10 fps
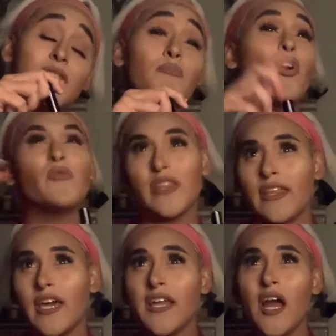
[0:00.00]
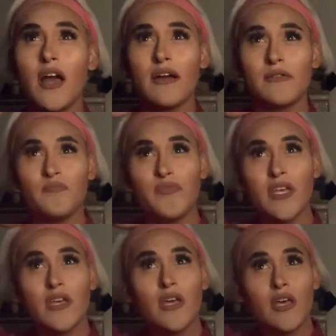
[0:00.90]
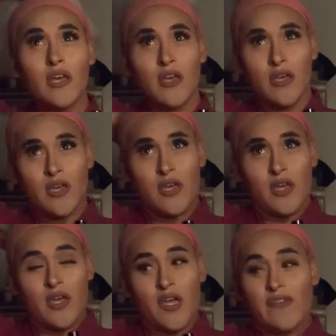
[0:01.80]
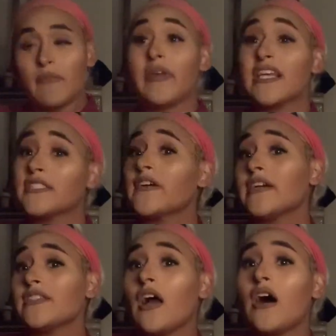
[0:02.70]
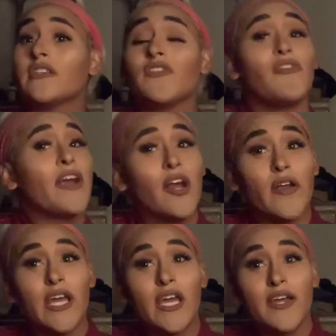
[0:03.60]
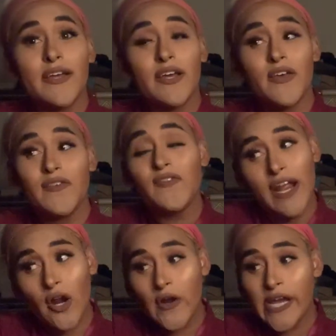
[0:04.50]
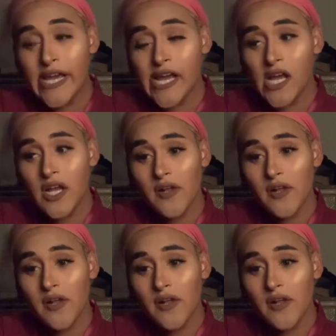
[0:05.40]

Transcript: born with it. If I'm being serious, y'all, it's a very, very